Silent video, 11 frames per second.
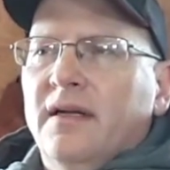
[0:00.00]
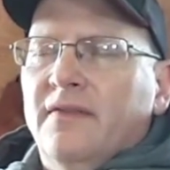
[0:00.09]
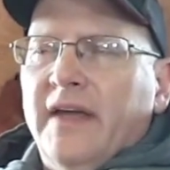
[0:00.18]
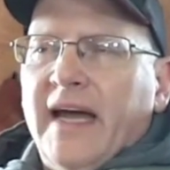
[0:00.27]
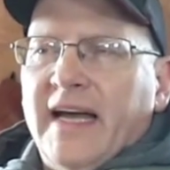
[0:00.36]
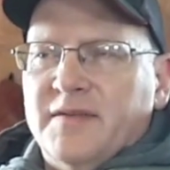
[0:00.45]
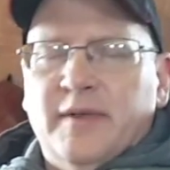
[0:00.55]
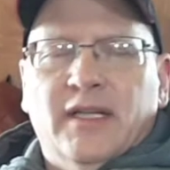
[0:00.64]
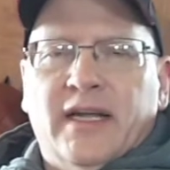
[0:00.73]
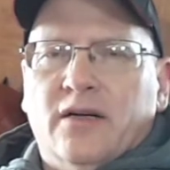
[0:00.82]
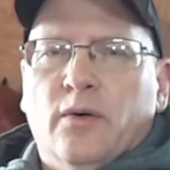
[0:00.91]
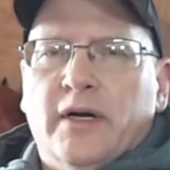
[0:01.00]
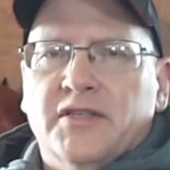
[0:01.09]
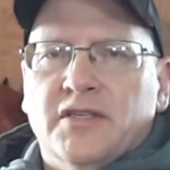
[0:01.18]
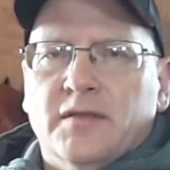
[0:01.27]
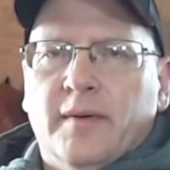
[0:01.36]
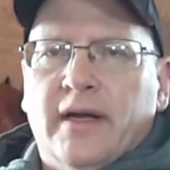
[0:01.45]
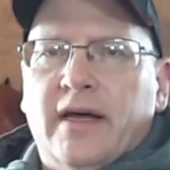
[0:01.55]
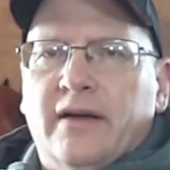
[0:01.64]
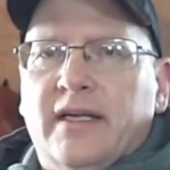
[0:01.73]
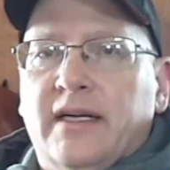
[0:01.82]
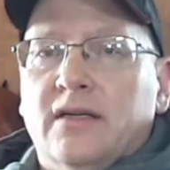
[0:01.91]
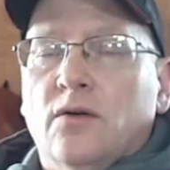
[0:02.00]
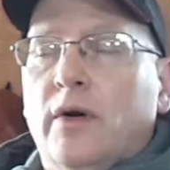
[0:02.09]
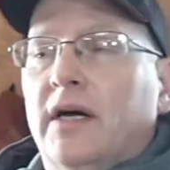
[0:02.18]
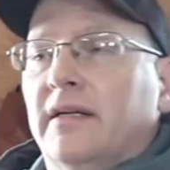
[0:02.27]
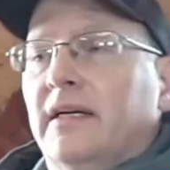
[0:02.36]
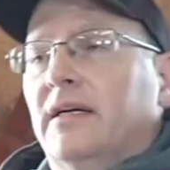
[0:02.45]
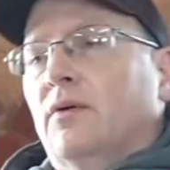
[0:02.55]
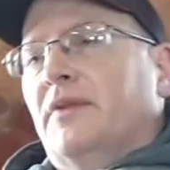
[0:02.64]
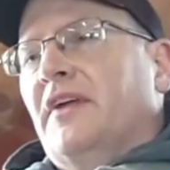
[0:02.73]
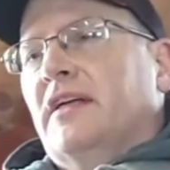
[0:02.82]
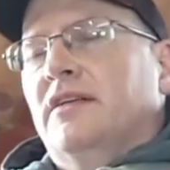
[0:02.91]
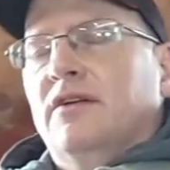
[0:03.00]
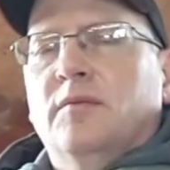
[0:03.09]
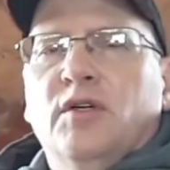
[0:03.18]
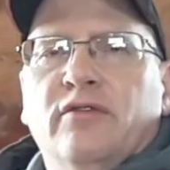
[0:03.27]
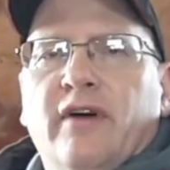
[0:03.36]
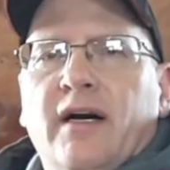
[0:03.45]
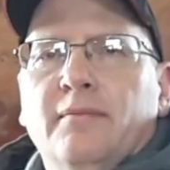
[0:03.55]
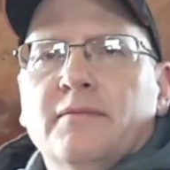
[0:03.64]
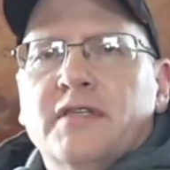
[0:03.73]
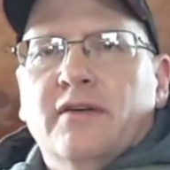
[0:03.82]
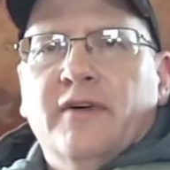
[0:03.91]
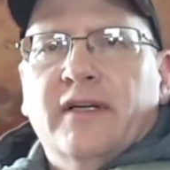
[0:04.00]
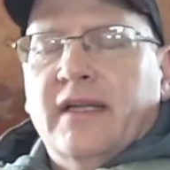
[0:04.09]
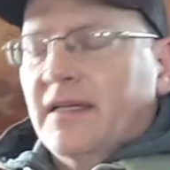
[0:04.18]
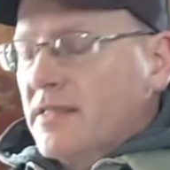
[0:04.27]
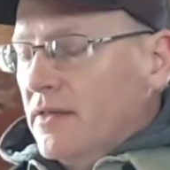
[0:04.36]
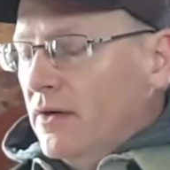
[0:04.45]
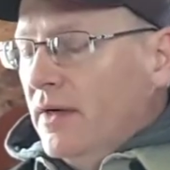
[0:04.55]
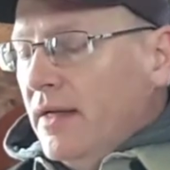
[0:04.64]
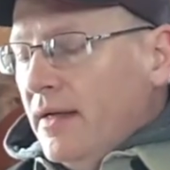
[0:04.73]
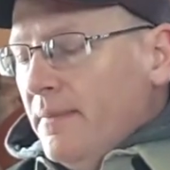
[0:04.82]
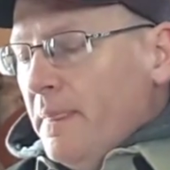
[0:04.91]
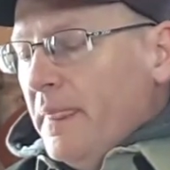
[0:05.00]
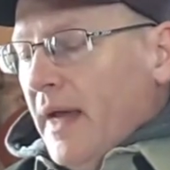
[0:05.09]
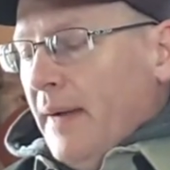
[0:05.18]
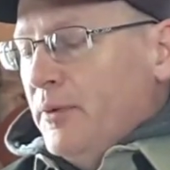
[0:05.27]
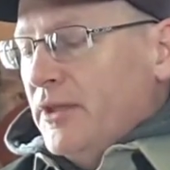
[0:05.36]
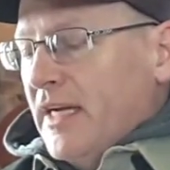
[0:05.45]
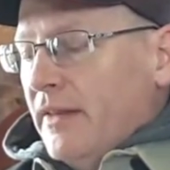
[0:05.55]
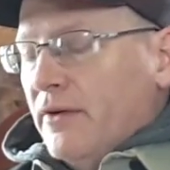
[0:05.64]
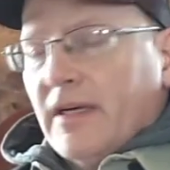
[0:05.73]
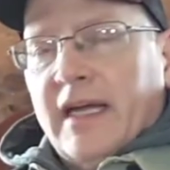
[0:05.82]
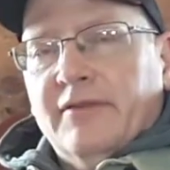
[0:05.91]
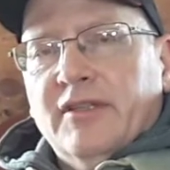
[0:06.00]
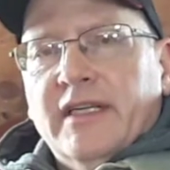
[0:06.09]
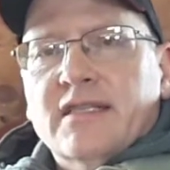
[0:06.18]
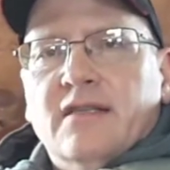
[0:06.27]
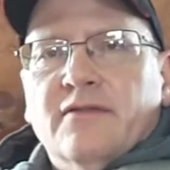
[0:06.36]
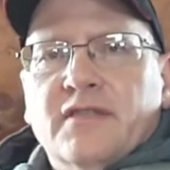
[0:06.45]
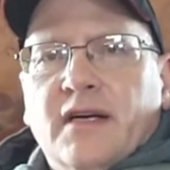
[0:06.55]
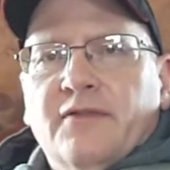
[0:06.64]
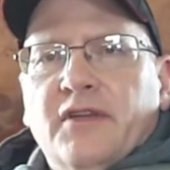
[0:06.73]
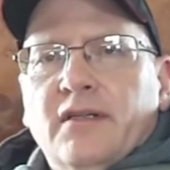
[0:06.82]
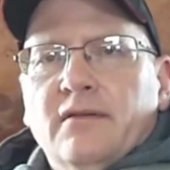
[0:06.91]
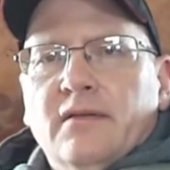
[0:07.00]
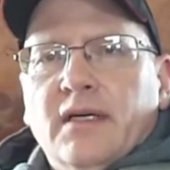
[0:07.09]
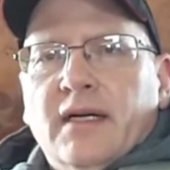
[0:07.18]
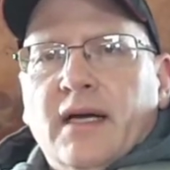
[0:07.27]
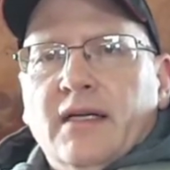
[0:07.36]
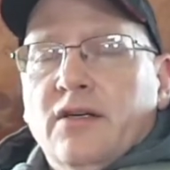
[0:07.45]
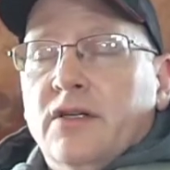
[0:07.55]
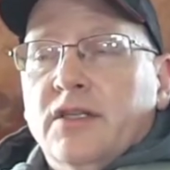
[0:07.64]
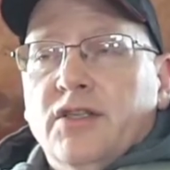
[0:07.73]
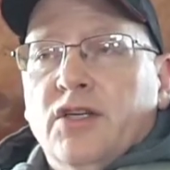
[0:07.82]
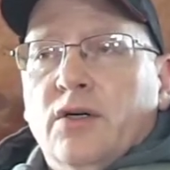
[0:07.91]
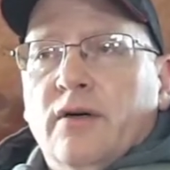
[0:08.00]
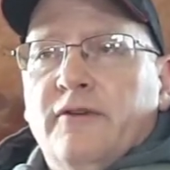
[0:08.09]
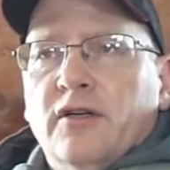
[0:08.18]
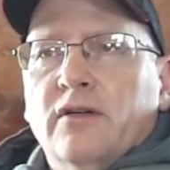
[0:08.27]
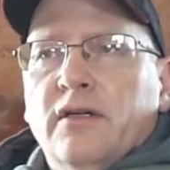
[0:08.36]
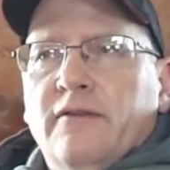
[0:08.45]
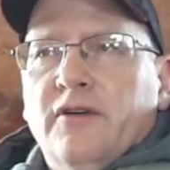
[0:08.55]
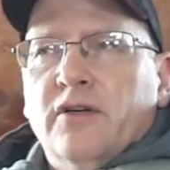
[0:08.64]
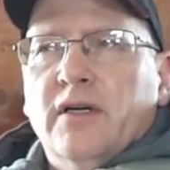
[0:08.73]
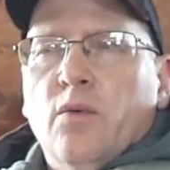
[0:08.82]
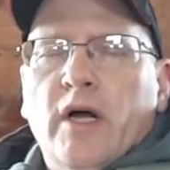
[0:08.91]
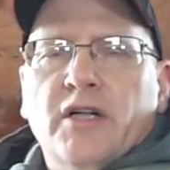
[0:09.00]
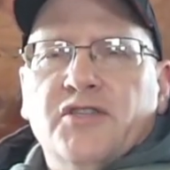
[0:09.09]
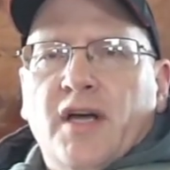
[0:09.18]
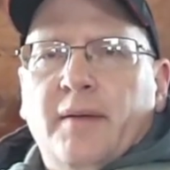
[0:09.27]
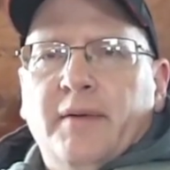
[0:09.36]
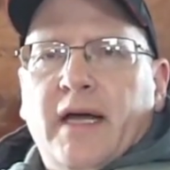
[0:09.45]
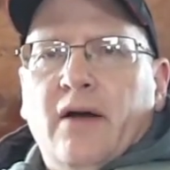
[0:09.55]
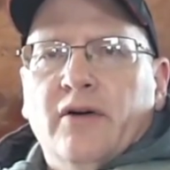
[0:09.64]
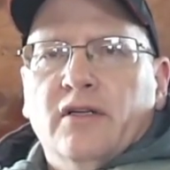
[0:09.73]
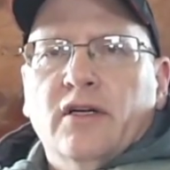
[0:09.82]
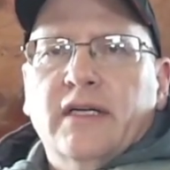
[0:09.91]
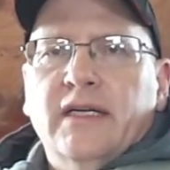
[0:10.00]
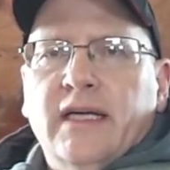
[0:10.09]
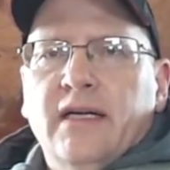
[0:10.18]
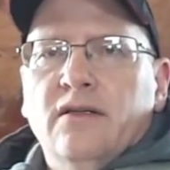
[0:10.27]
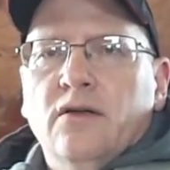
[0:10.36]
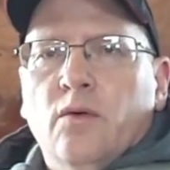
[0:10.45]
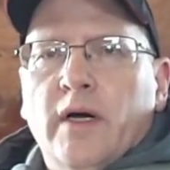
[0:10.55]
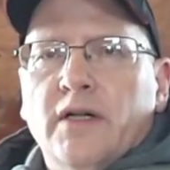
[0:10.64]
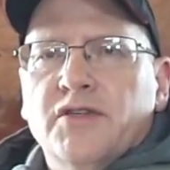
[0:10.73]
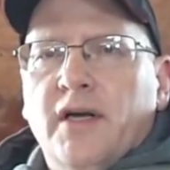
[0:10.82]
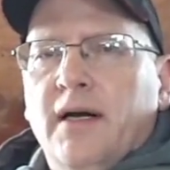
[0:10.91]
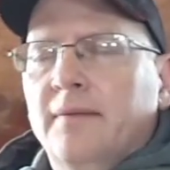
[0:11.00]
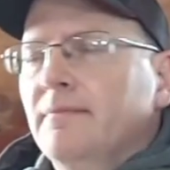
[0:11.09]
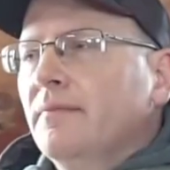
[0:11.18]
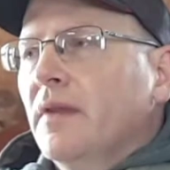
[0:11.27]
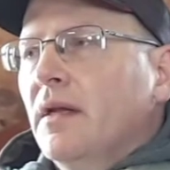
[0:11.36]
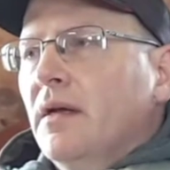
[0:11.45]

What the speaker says: they ask me a lot of questions about how to get into welding, what they can do to move up, stuff like that. So I put together kind of a list of stuff that you can do. If you're in a weld shop now, or you're looking to get into a weld shop,